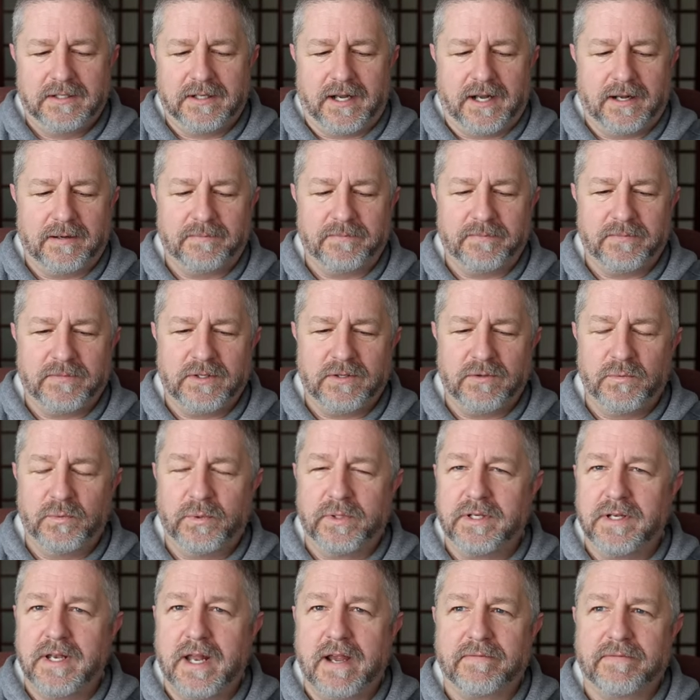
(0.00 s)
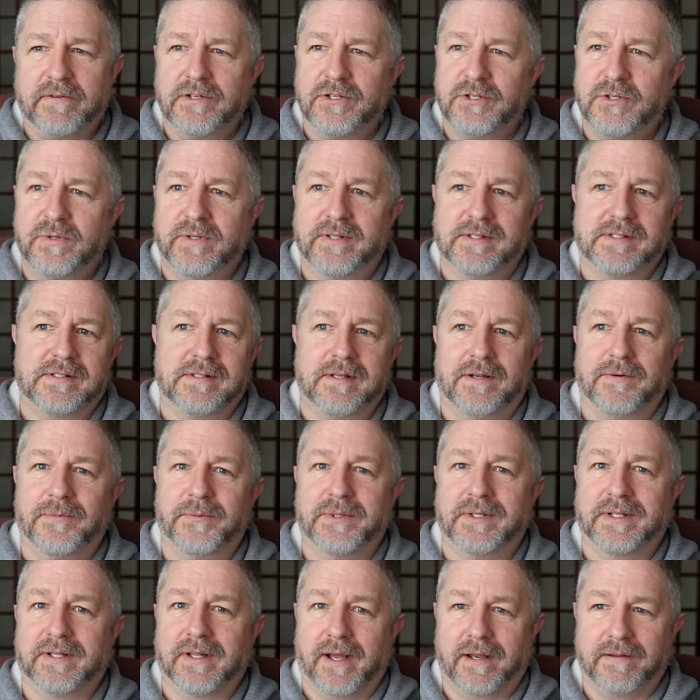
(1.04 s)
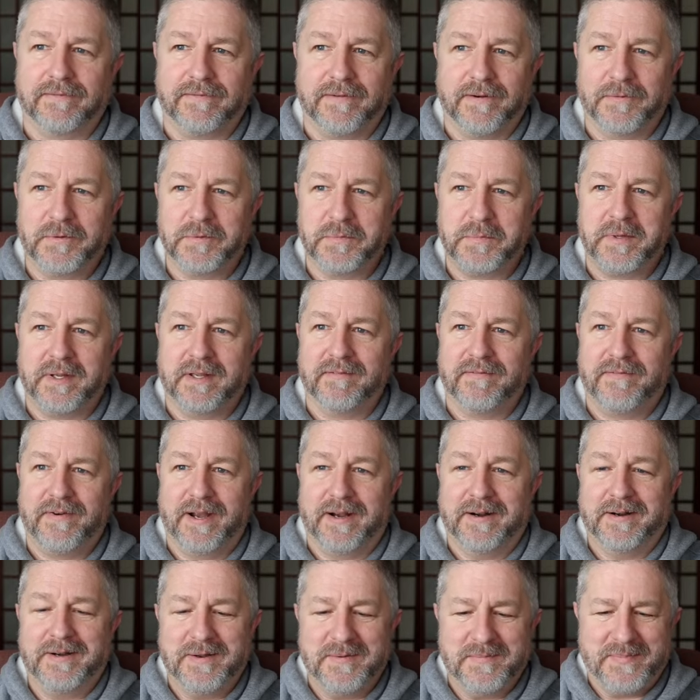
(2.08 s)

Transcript: Um, you would never do this in real life. It would be a very